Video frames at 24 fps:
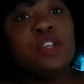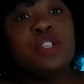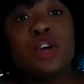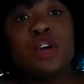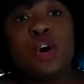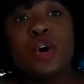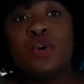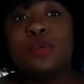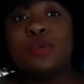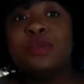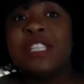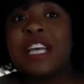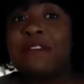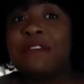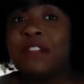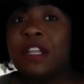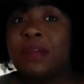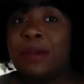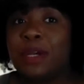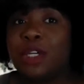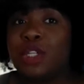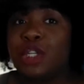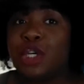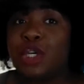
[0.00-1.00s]
So
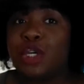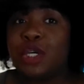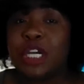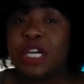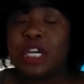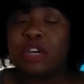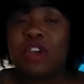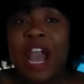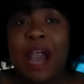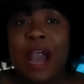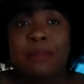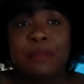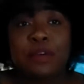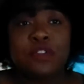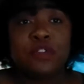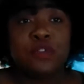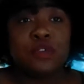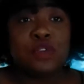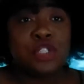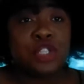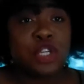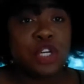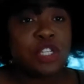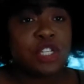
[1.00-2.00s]
definitely make sure you can grab a
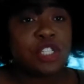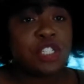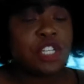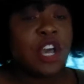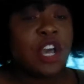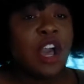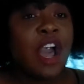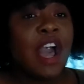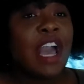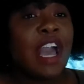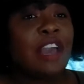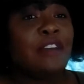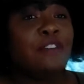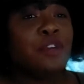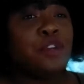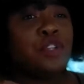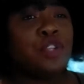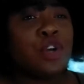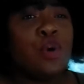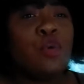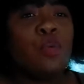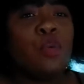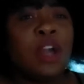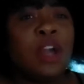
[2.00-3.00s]
few shirts. If you
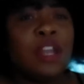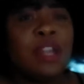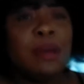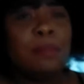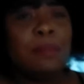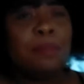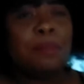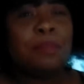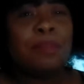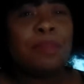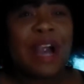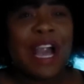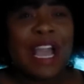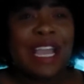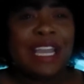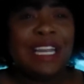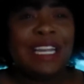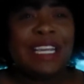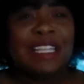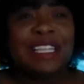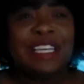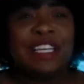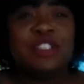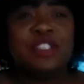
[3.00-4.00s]
don't want to buy
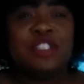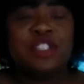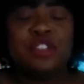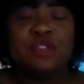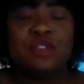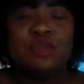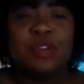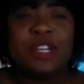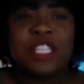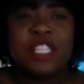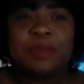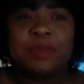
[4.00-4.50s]
anything too